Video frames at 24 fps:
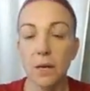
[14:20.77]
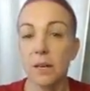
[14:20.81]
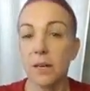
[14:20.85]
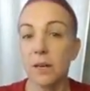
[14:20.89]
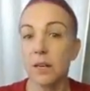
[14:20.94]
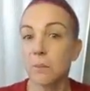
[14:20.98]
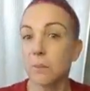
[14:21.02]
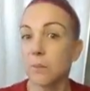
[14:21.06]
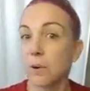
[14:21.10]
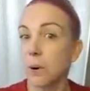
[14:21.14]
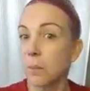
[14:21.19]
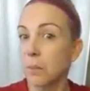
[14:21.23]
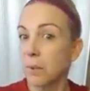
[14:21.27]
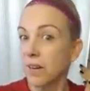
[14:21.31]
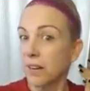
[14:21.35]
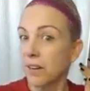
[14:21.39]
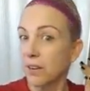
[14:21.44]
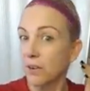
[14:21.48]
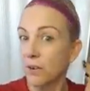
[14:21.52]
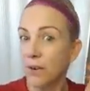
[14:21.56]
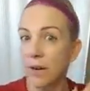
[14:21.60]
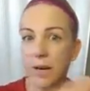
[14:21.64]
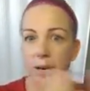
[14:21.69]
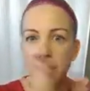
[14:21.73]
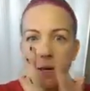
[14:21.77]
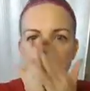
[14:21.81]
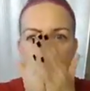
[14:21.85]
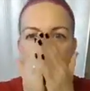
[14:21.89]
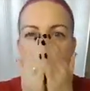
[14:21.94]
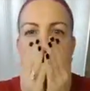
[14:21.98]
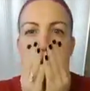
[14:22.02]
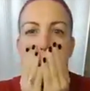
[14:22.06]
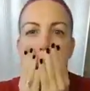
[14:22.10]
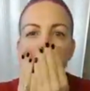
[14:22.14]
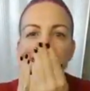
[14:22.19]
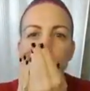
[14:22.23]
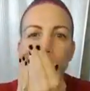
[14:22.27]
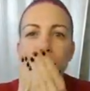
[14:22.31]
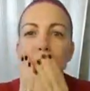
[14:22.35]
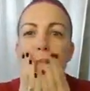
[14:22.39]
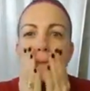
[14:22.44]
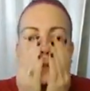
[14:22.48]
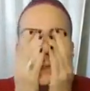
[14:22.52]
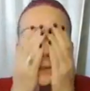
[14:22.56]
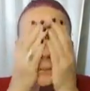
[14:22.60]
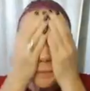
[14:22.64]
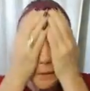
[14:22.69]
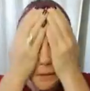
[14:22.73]
You can pop it in your hair
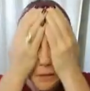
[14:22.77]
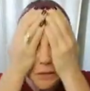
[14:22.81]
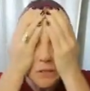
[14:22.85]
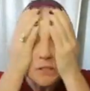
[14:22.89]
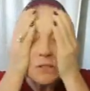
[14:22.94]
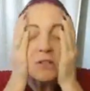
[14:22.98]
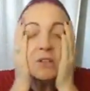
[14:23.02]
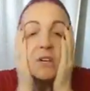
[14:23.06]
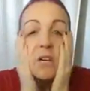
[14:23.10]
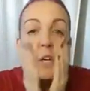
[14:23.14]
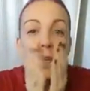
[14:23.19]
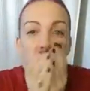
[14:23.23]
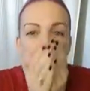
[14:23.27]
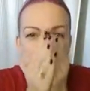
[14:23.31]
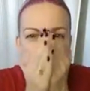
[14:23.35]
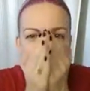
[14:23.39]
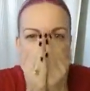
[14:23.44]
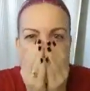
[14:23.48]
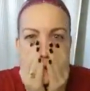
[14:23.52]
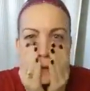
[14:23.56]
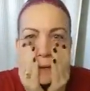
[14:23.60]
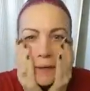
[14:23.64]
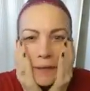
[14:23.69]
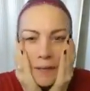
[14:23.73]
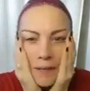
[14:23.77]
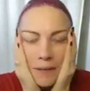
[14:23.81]
to moisturize it.